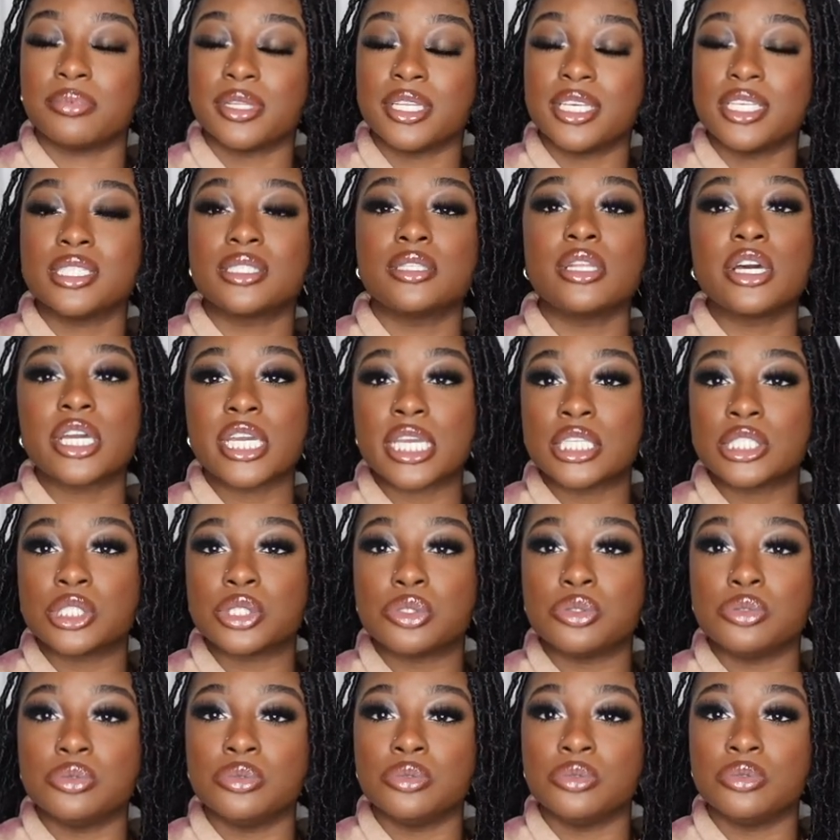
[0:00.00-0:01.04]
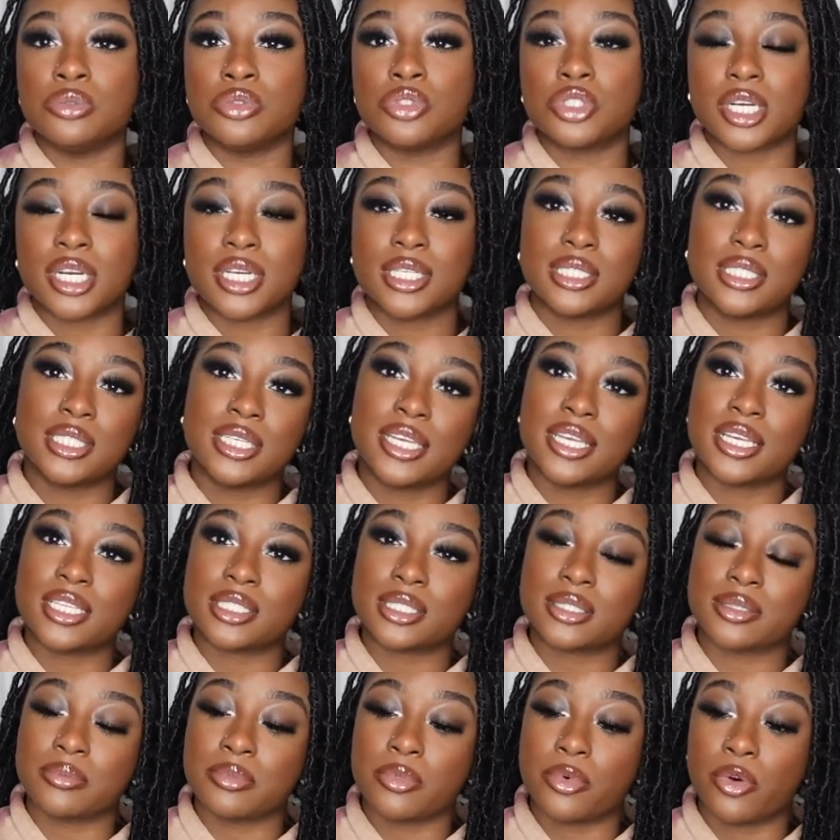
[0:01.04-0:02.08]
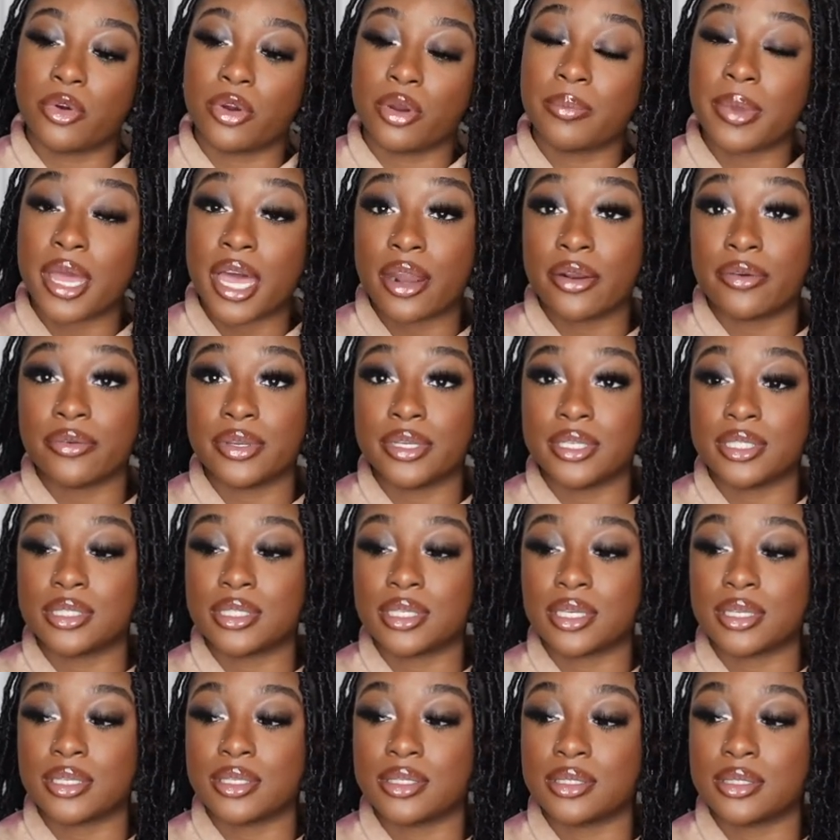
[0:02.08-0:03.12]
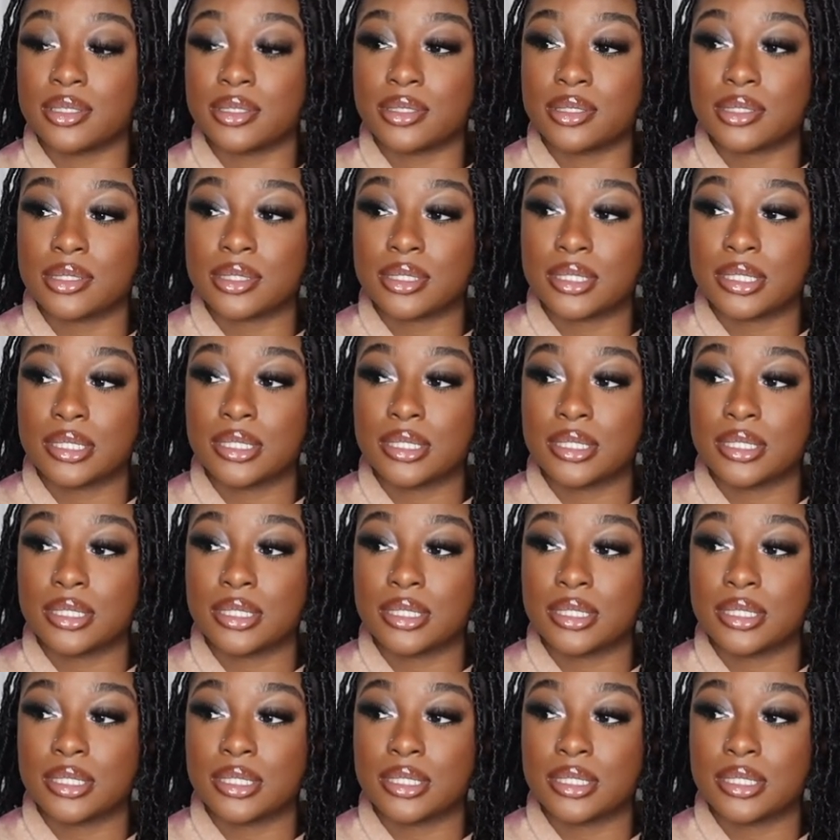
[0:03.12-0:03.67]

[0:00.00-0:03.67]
Please look into trying to get some more batteries because